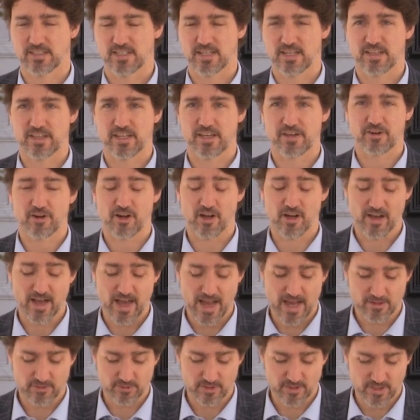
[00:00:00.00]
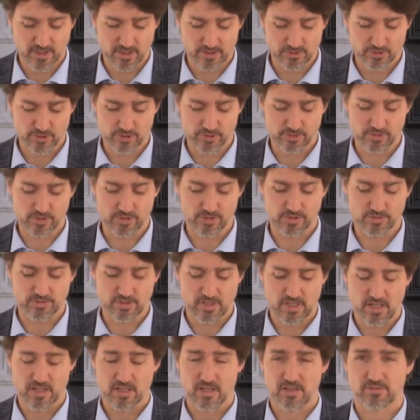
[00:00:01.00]
And there are agricultural
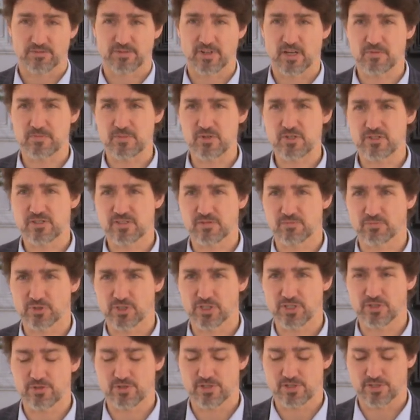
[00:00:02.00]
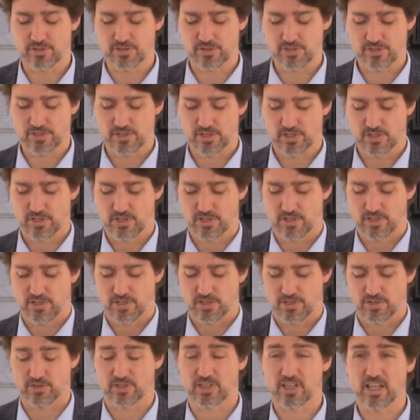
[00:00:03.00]
farmers and producers
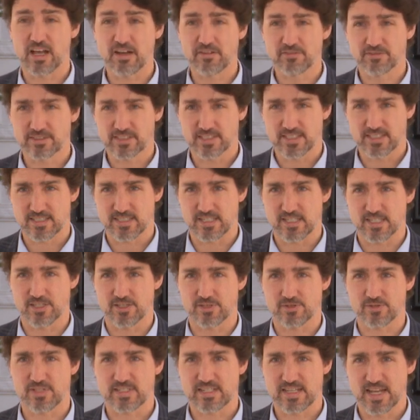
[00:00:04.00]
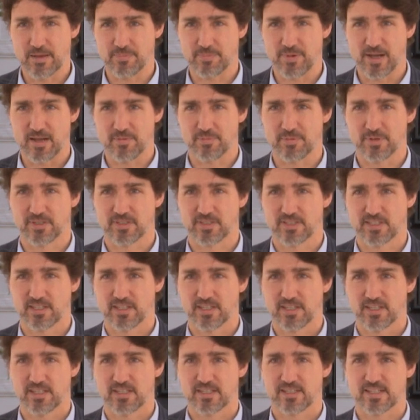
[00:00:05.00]
who'd love to see you step up
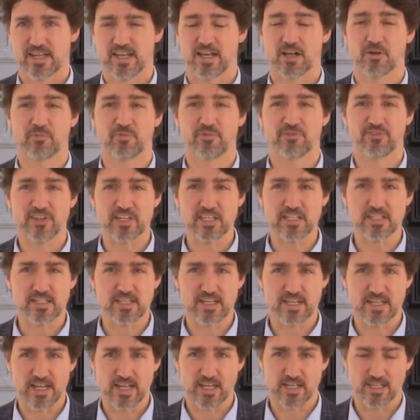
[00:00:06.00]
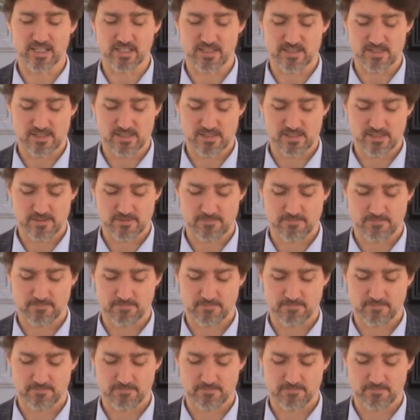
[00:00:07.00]
to help feed Canadians.